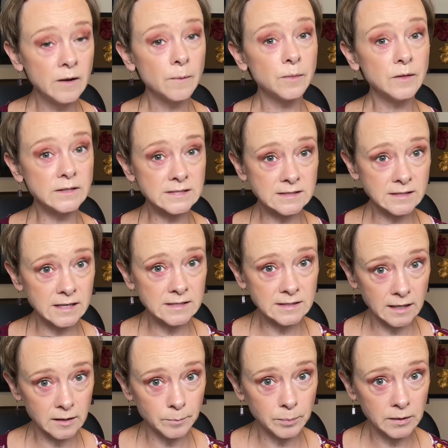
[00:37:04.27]
this does
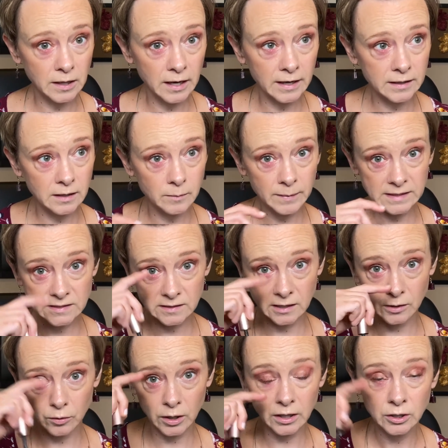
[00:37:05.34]
at applying
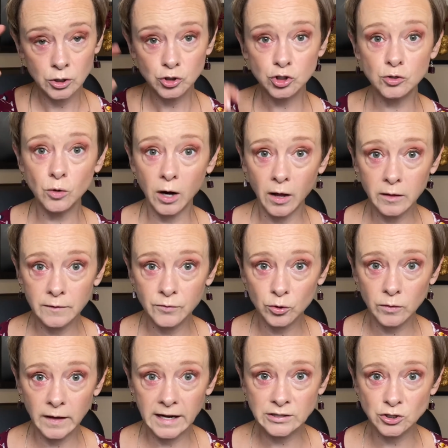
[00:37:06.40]
mascara to all of your
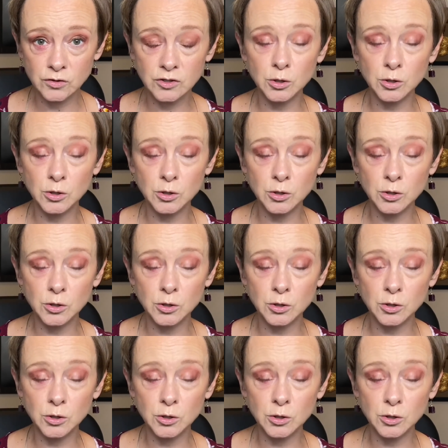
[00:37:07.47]
lashes.